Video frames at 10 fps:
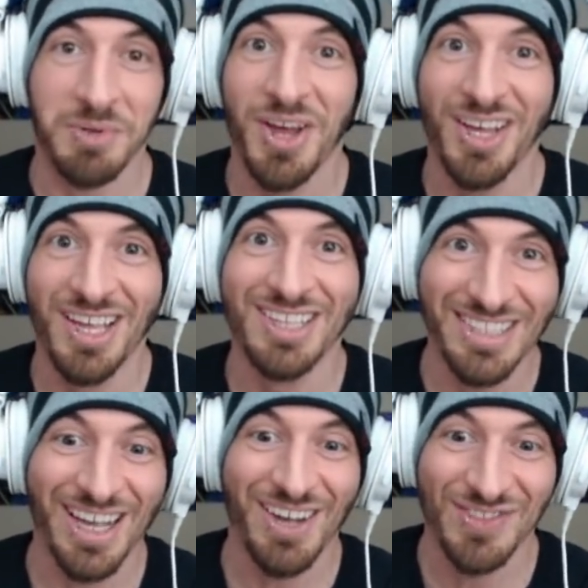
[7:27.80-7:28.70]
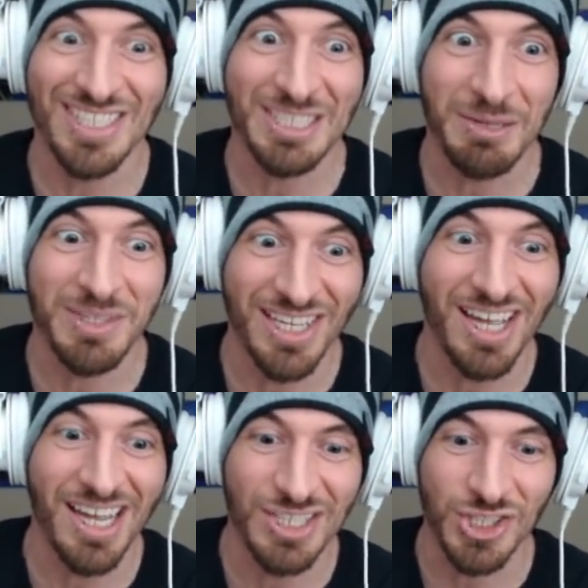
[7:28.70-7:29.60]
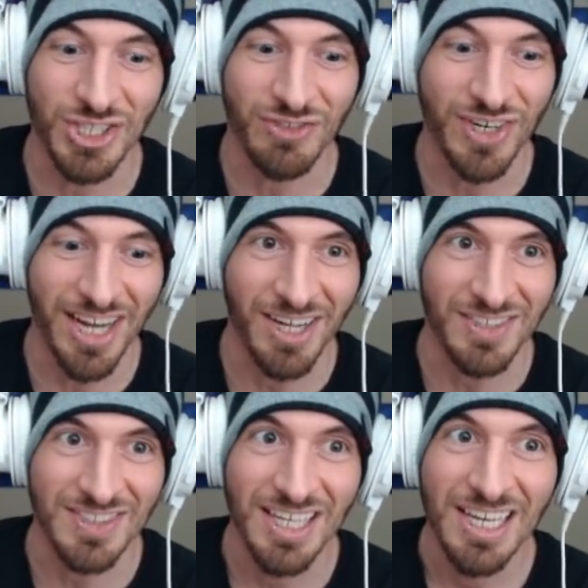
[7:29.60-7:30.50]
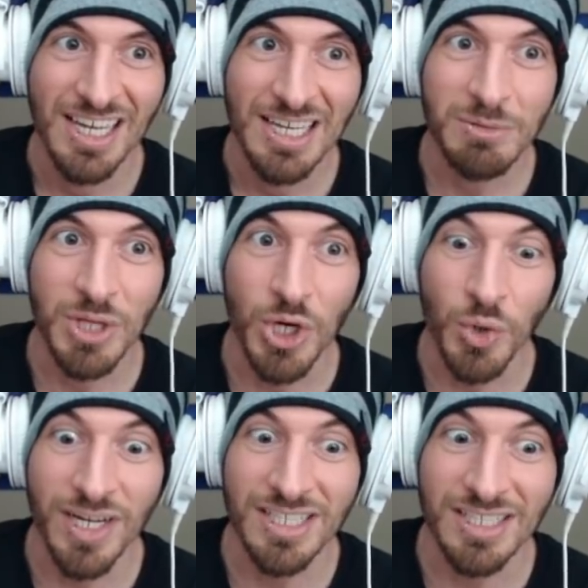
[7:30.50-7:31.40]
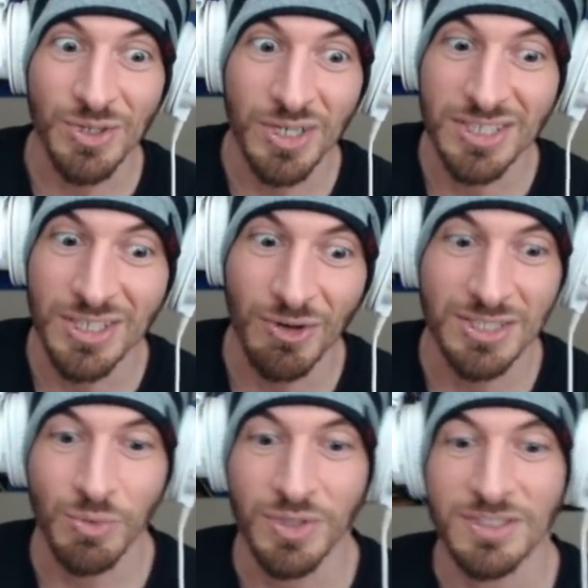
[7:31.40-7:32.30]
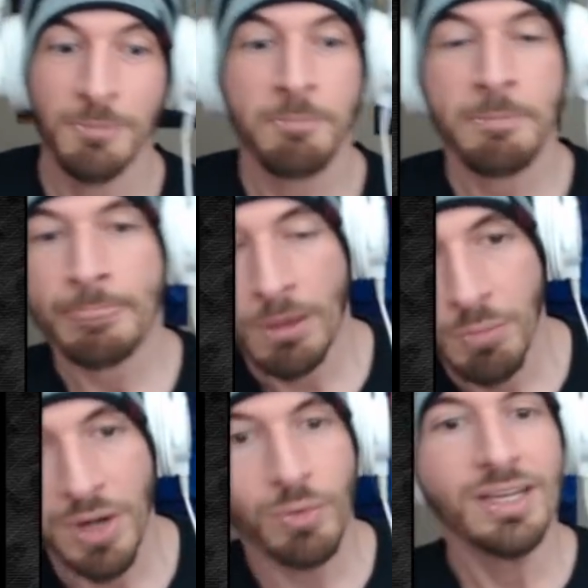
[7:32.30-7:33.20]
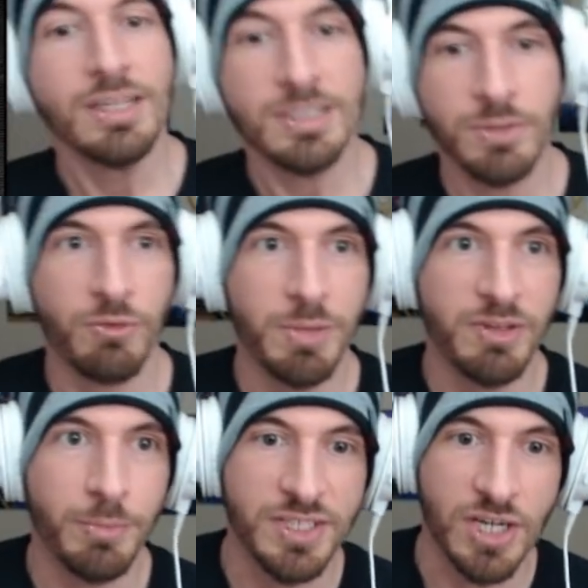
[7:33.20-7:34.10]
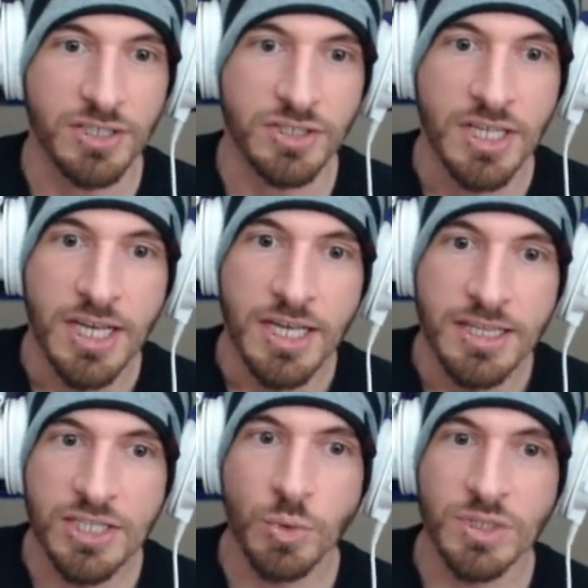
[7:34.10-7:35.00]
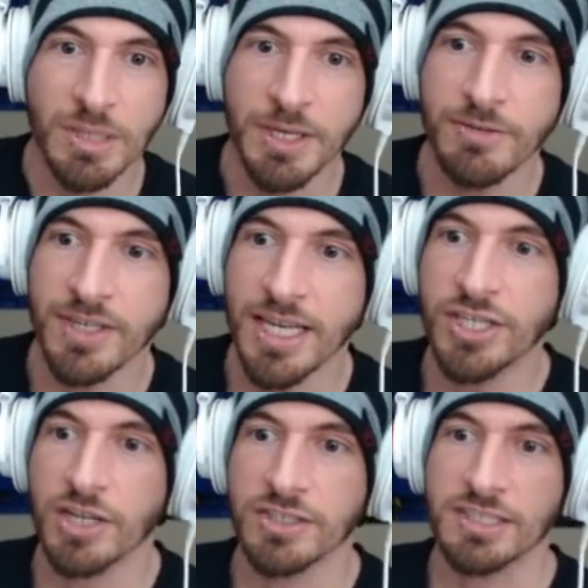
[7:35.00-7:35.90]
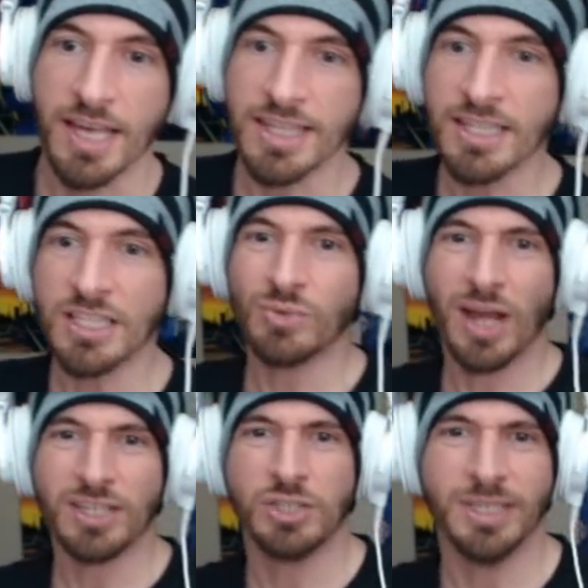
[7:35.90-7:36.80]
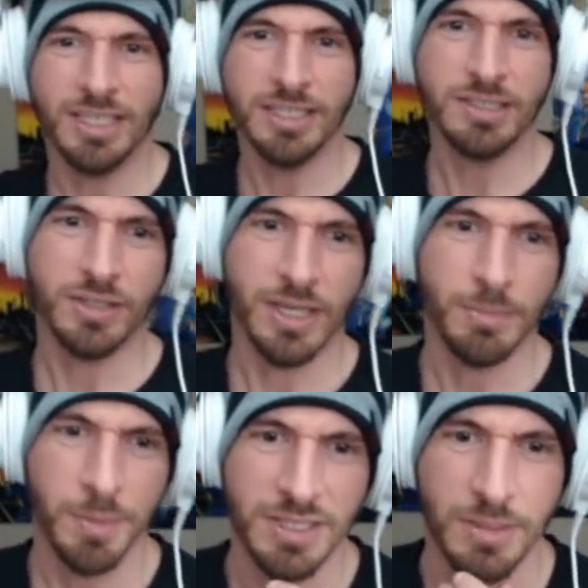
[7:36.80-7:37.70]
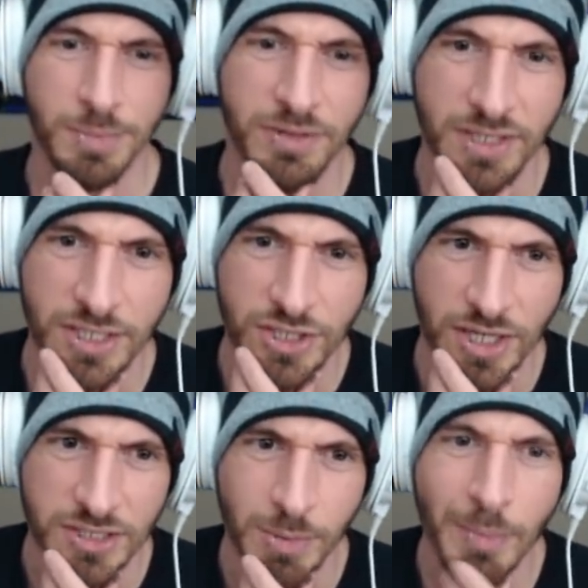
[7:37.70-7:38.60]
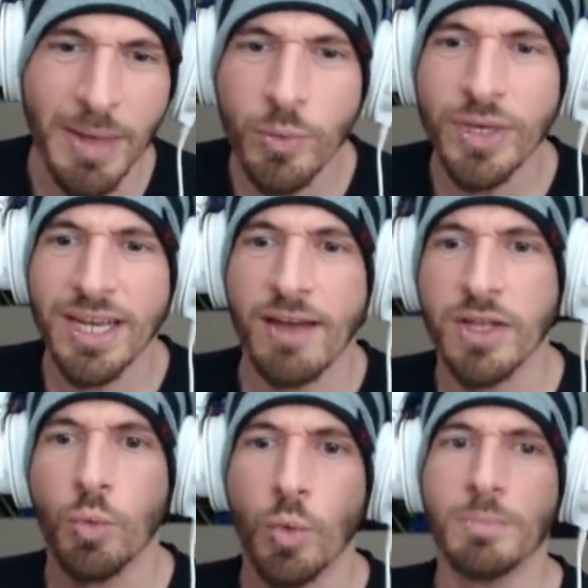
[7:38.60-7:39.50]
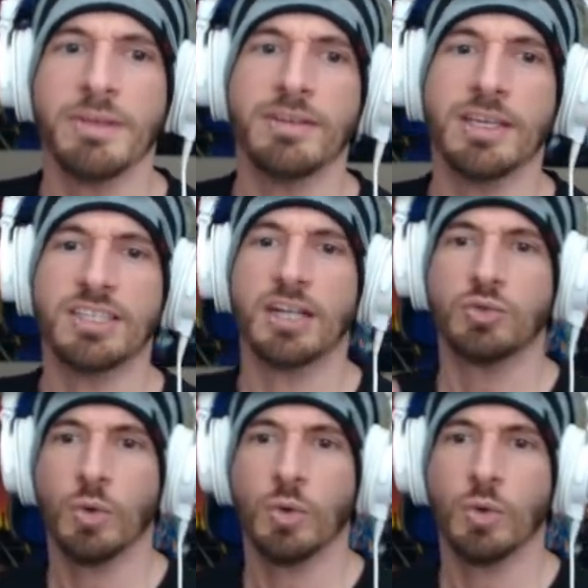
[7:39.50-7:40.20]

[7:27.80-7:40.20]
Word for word: I've seen some of the agent server accounts, some of the crazy, crazy, crazy ones. But anyway, some different PvP challenges. These ones, the PvE challenges, I think these would actually be easier to implement than PvE challenges. But maybe we could have like one PvE challenge, one